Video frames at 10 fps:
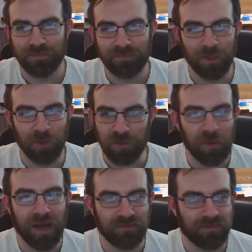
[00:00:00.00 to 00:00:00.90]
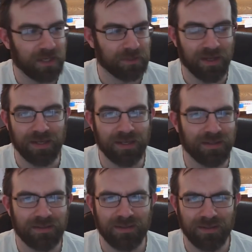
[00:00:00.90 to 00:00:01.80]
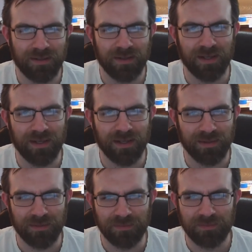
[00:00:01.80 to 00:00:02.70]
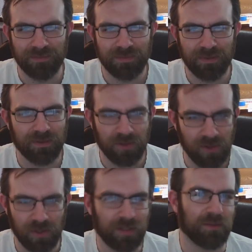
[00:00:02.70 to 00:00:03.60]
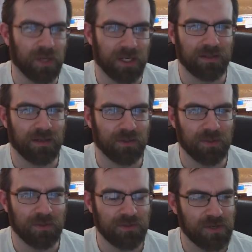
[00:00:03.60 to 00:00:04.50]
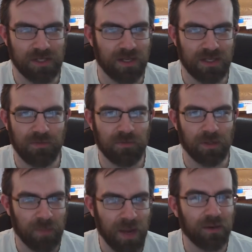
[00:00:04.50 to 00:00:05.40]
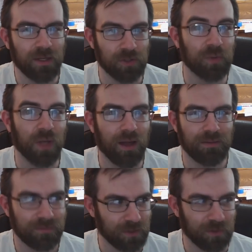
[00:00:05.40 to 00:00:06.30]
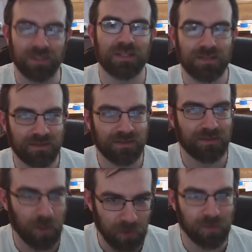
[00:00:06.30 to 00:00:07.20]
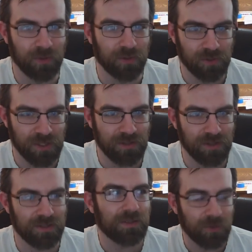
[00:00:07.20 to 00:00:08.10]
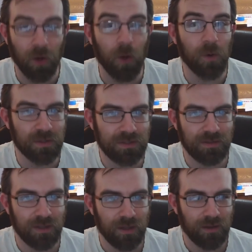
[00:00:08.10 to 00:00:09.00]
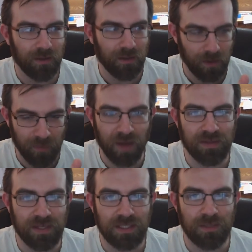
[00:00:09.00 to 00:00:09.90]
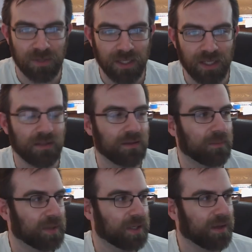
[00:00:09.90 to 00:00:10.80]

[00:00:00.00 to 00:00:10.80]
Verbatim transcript: Don't go high fiber diet. You know, you can want to talk to a nutritionist if you're the parent. Do not do this. Go to a nutritionist who knows about this in particular, but